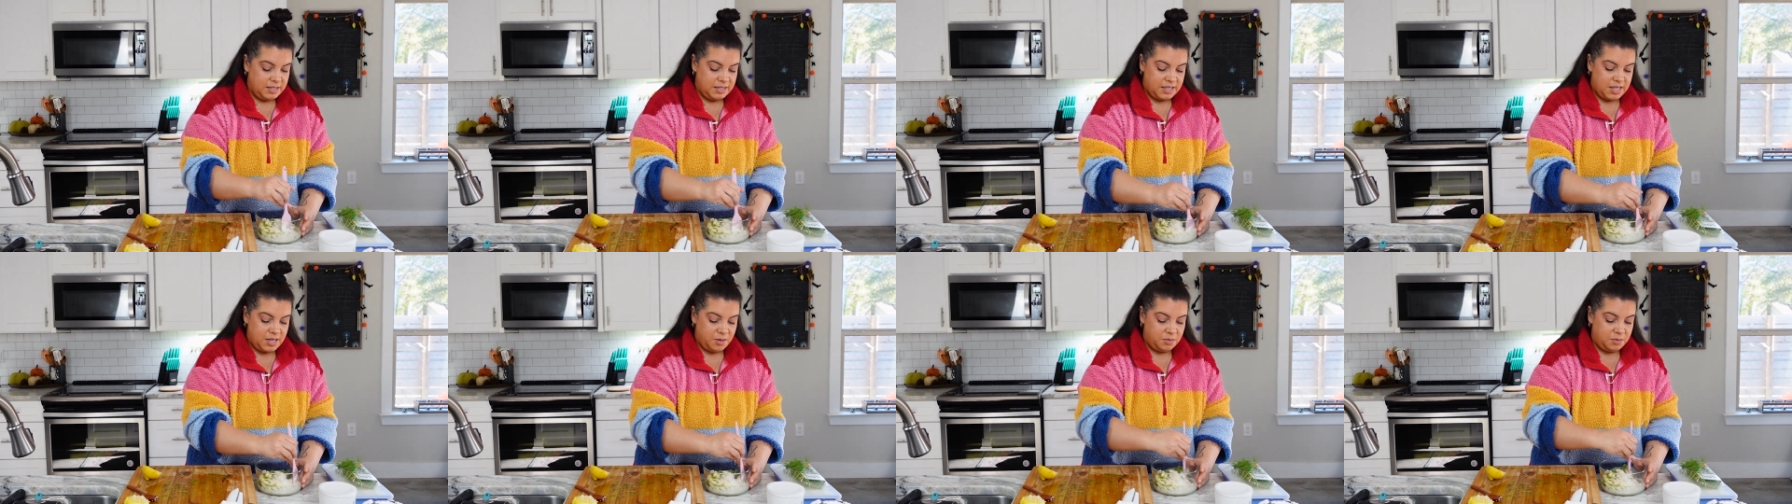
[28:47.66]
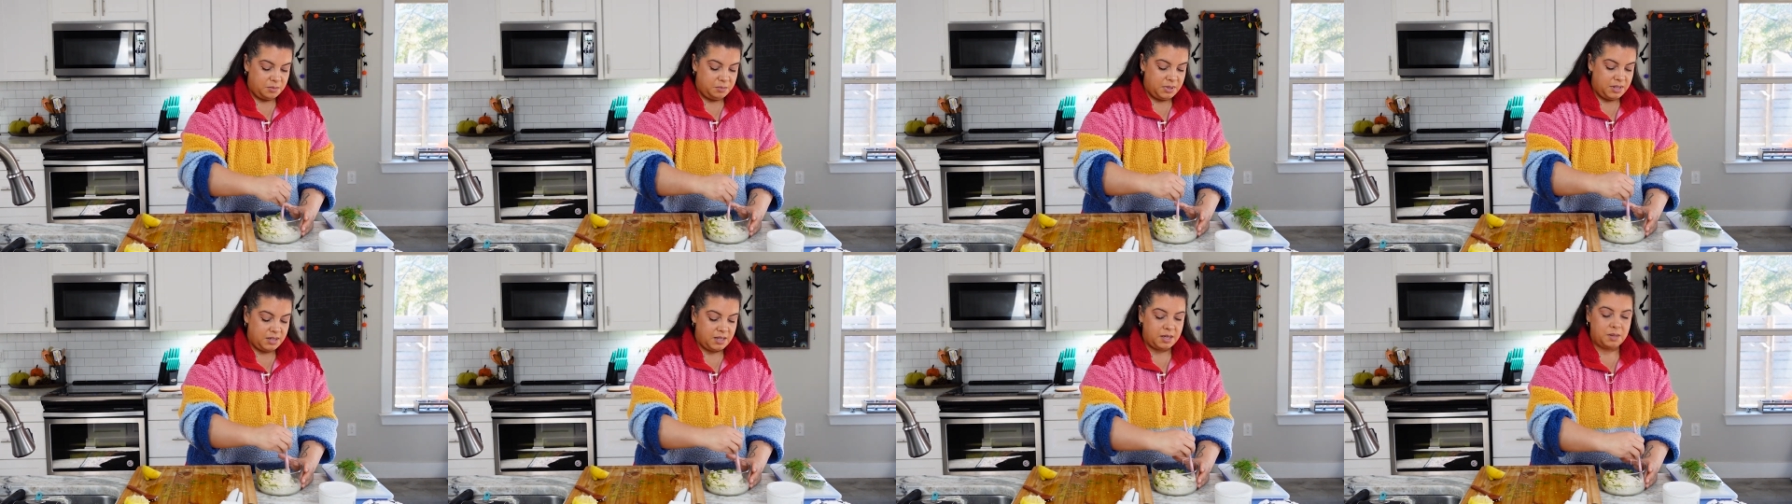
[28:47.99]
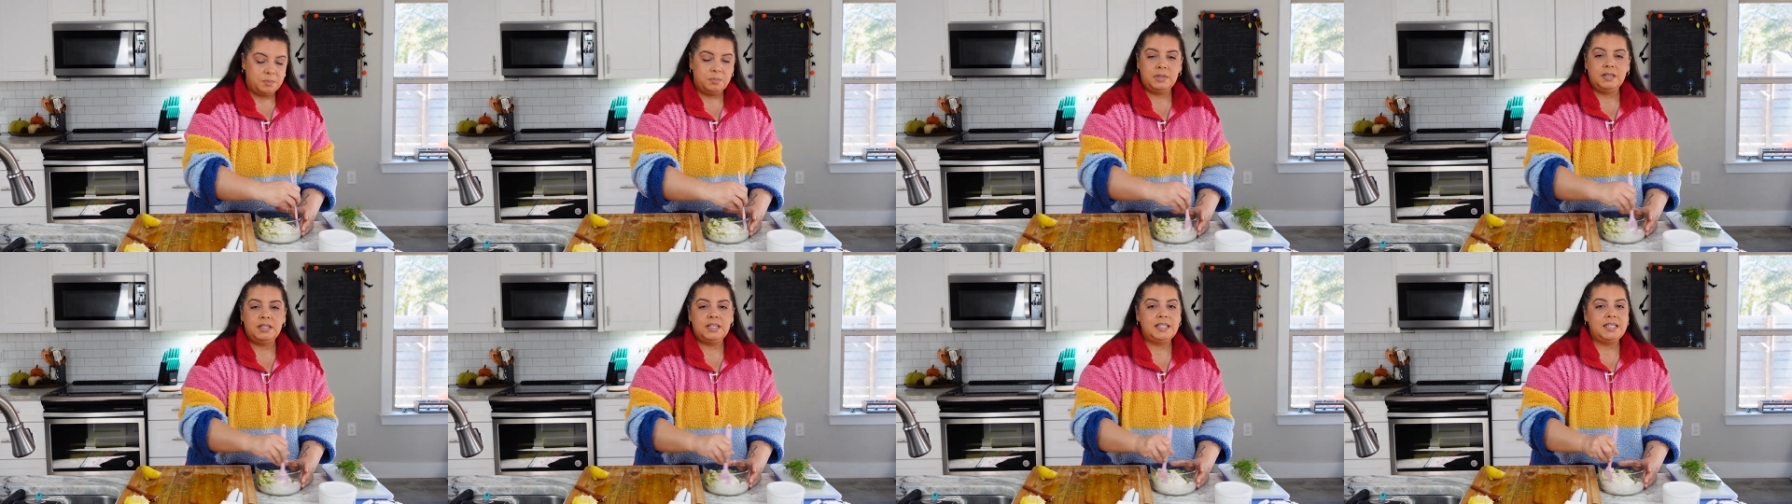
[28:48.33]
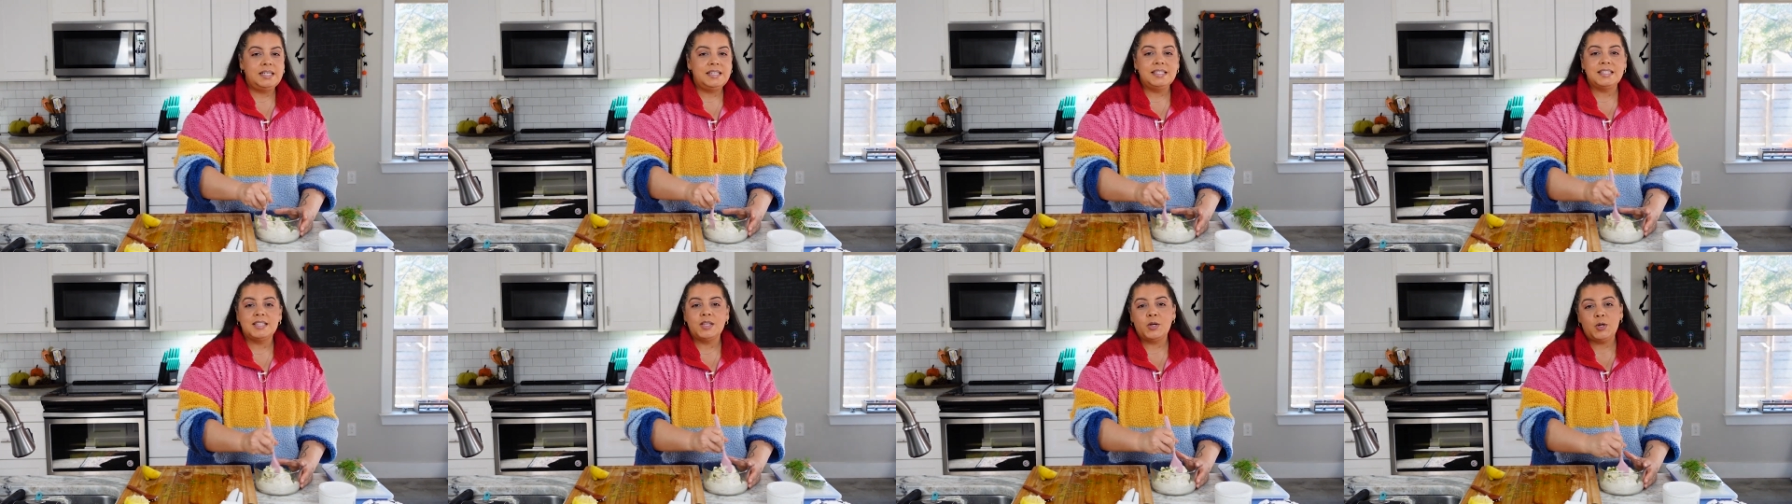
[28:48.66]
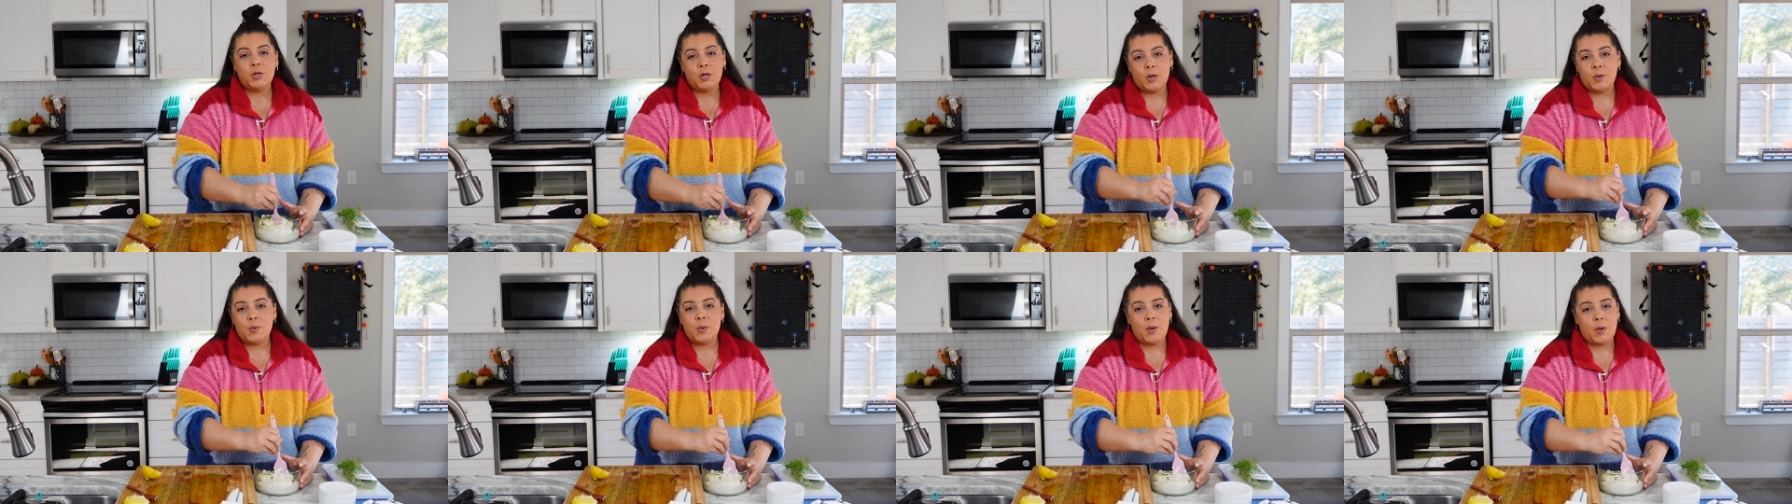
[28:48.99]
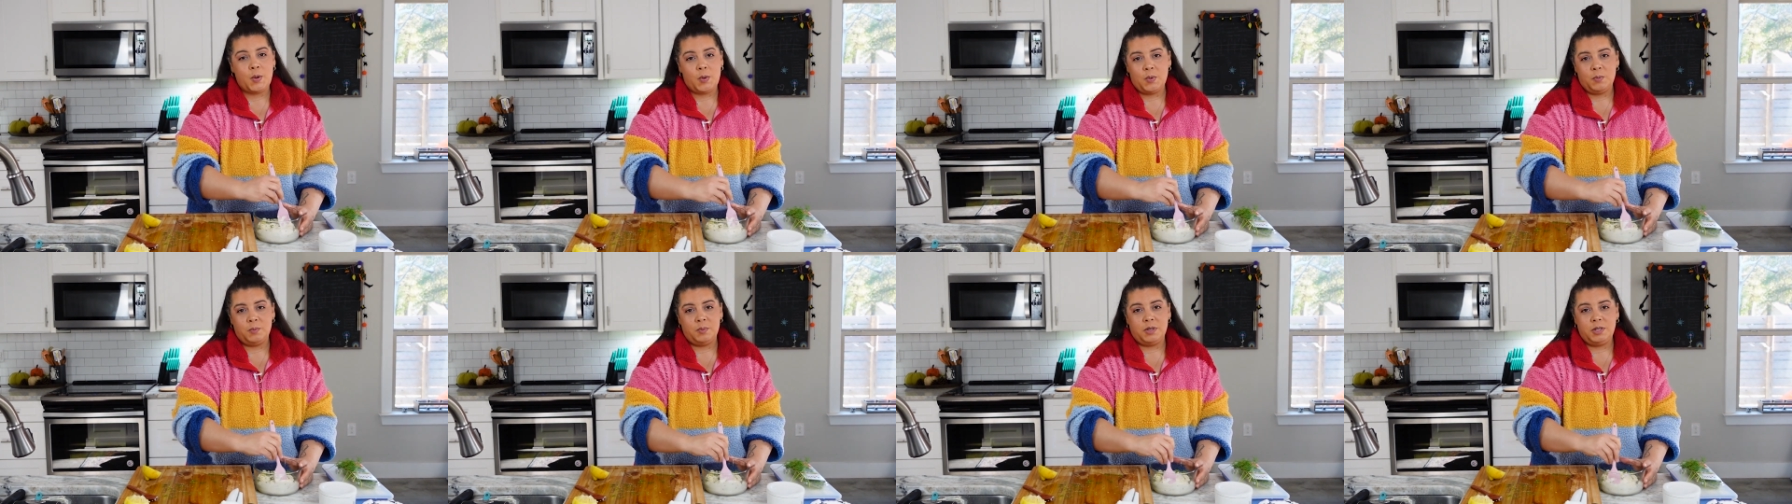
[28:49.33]
They would be like, please go
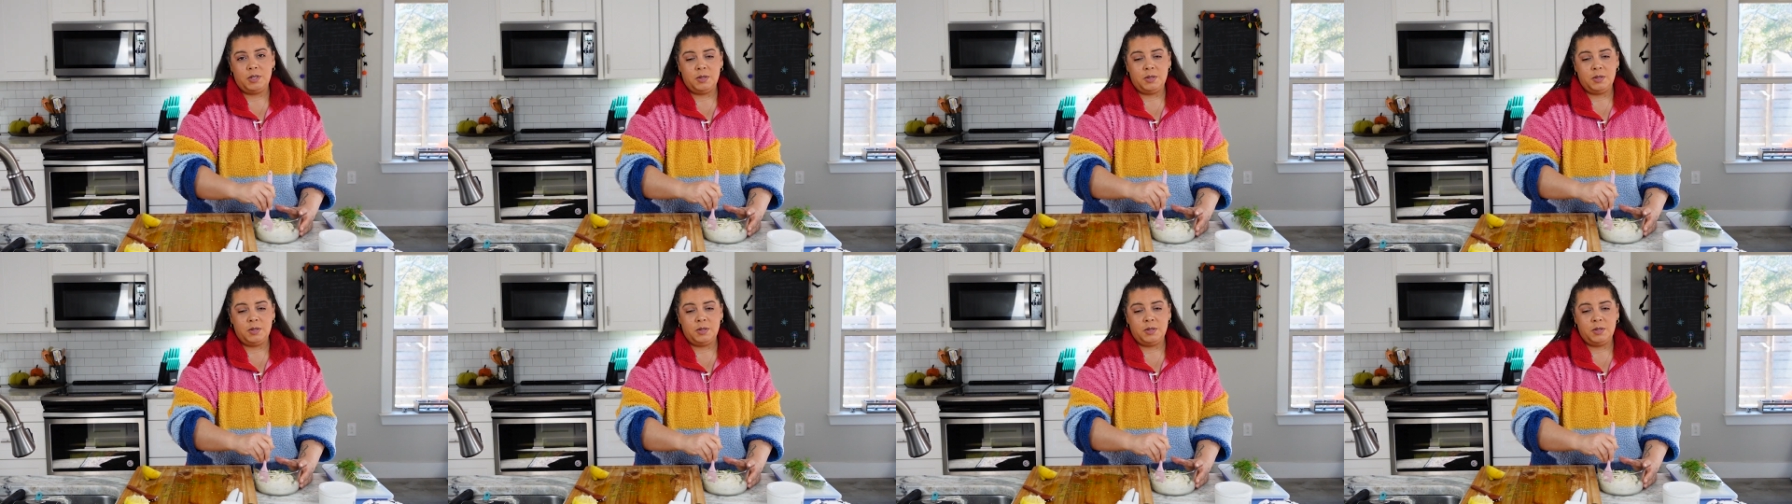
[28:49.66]
home.